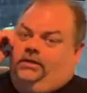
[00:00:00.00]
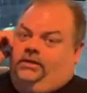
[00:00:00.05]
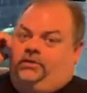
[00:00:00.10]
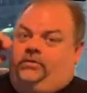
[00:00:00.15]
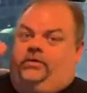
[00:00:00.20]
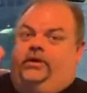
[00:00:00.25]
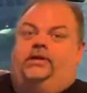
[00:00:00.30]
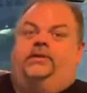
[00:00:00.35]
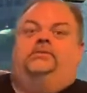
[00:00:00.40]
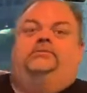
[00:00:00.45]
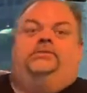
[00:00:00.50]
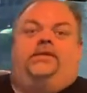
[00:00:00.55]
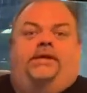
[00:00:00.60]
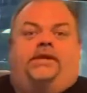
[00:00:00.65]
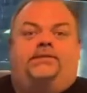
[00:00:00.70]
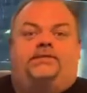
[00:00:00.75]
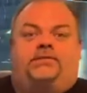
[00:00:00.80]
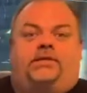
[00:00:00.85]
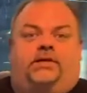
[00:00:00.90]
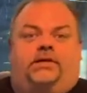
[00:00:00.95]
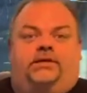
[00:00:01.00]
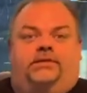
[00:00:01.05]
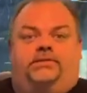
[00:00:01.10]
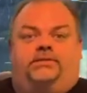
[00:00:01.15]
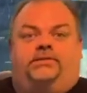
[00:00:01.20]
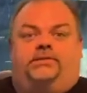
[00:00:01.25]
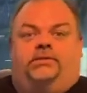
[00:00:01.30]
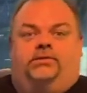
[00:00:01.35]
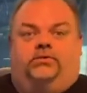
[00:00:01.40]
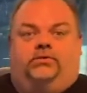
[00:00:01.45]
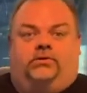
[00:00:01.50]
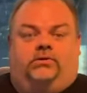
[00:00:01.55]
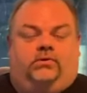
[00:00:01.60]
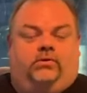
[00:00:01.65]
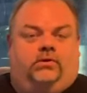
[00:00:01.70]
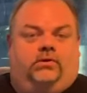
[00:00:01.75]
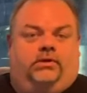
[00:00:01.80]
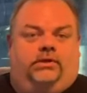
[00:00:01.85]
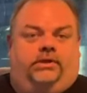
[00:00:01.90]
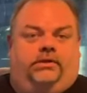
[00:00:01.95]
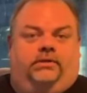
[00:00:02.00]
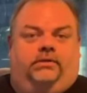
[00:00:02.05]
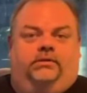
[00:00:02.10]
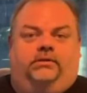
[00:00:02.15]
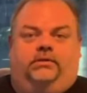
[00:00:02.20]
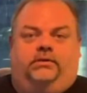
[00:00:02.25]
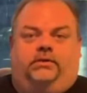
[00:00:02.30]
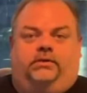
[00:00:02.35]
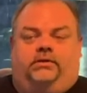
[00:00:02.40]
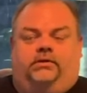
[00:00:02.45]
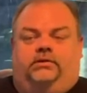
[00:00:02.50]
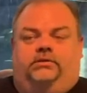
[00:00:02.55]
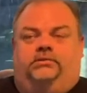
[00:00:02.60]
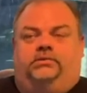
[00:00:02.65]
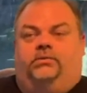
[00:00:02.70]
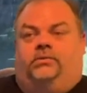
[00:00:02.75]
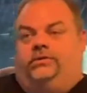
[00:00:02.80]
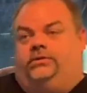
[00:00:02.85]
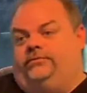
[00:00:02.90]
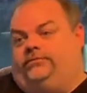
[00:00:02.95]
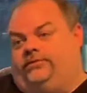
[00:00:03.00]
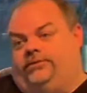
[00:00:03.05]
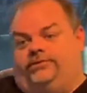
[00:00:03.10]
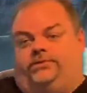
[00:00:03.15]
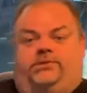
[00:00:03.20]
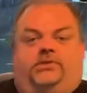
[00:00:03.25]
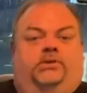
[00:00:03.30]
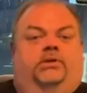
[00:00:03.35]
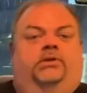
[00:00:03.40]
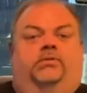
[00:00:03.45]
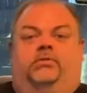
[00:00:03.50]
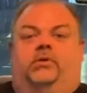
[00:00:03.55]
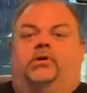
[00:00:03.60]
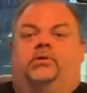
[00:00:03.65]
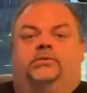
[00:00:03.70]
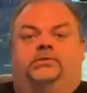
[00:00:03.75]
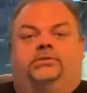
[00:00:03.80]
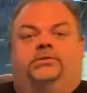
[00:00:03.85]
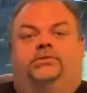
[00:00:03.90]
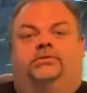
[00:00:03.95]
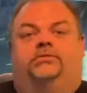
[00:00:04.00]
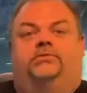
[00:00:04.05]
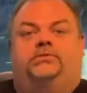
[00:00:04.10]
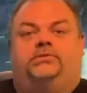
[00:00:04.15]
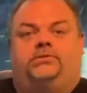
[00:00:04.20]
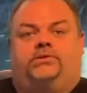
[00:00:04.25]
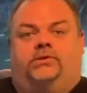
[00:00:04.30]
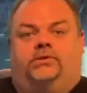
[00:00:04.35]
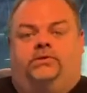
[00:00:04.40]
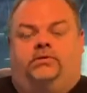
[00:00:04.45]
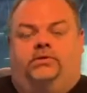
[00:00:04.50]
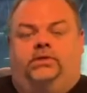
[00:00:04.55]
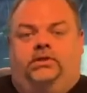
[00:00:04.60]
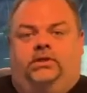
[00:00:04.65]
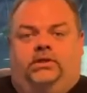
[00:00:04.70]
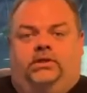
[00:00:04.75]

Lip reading: correct tank size, according to what the fish is going to grow to. So,